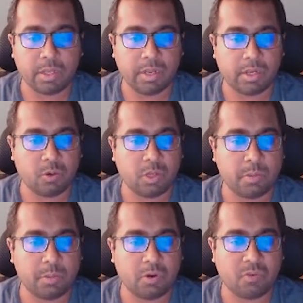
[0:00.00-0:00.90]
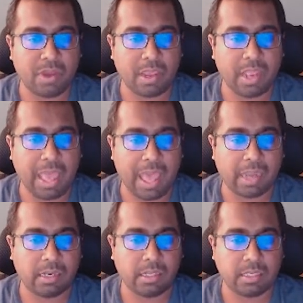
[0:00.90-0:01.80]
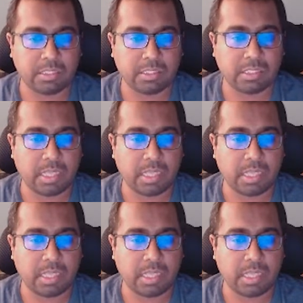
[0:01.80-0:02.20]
A2DP profile and is